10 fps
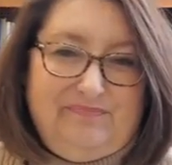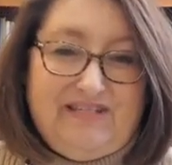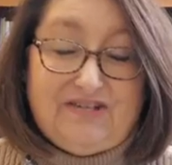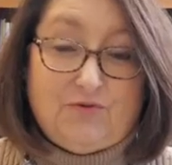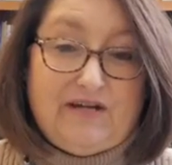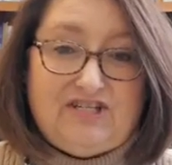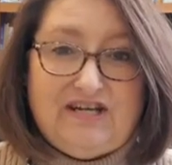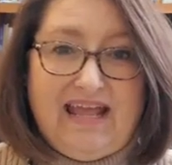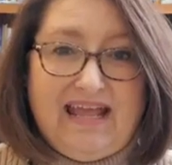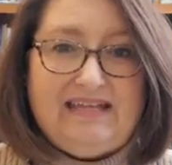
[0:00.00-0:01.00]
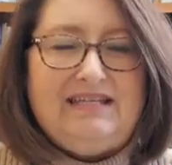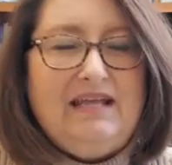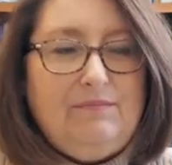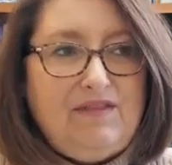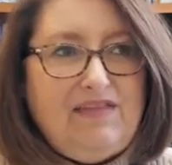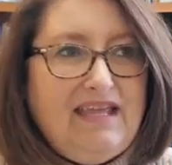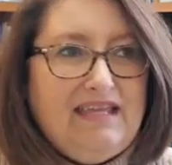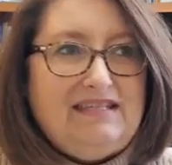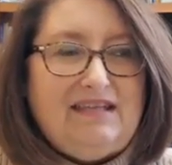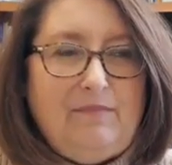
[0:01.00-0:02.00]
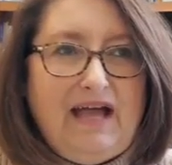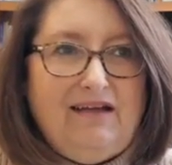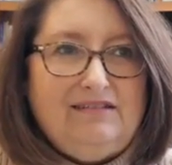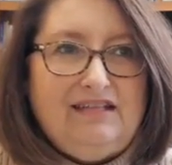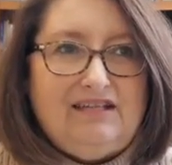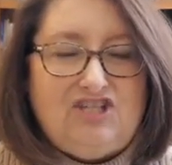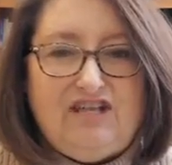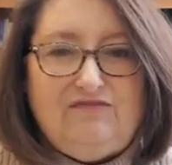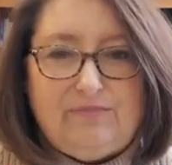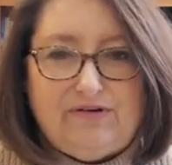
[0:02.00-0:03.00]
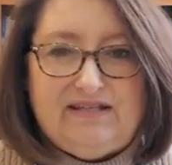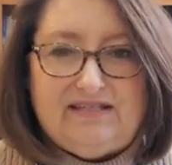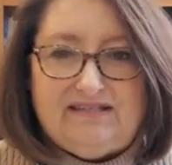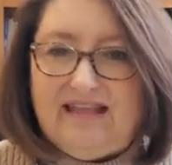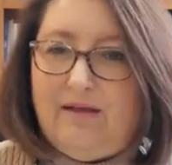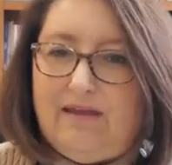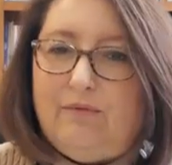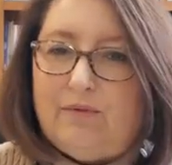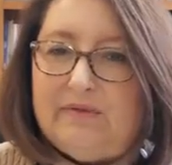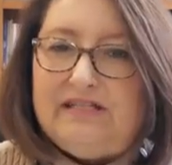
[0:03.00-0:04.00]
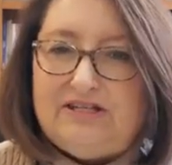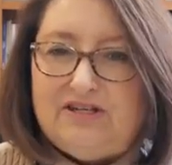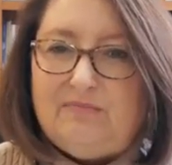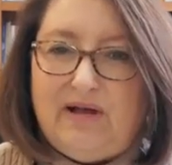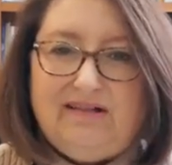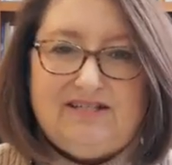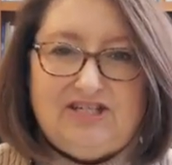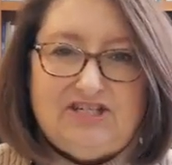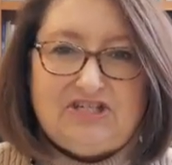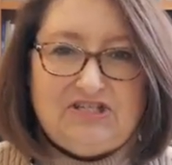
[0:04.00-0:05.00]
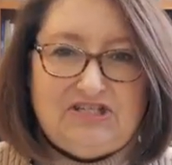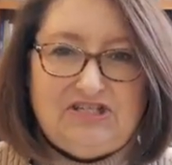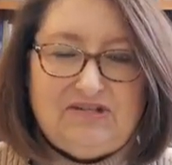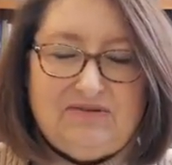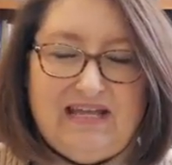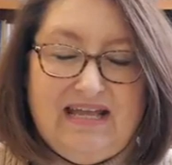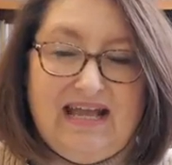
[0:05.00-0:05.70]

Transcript: situation. And the thing is about the chief priests is that they were really good politicians too.